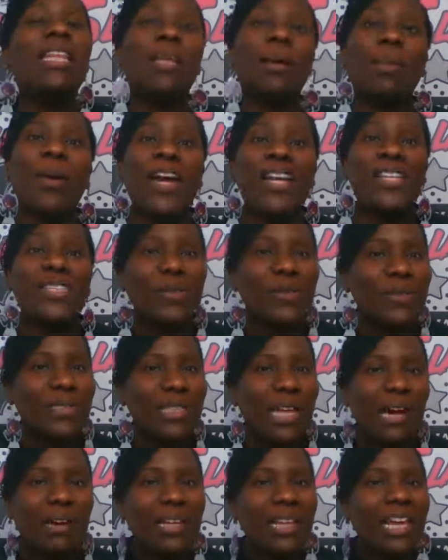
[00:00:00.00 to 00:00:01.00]
the price
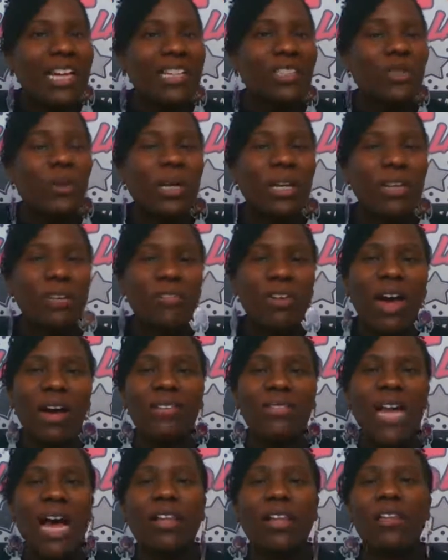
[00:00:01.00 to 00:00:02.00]
goes down to like
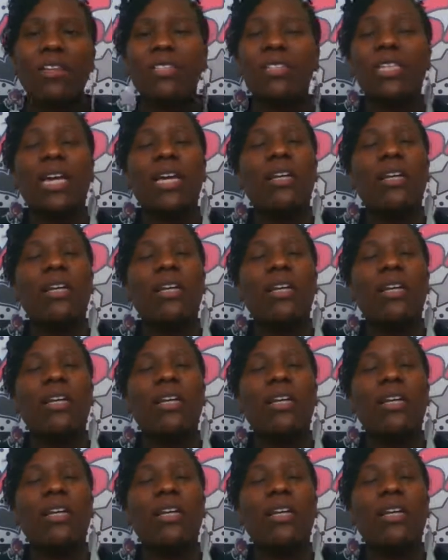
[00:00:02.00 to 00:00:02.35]
$25.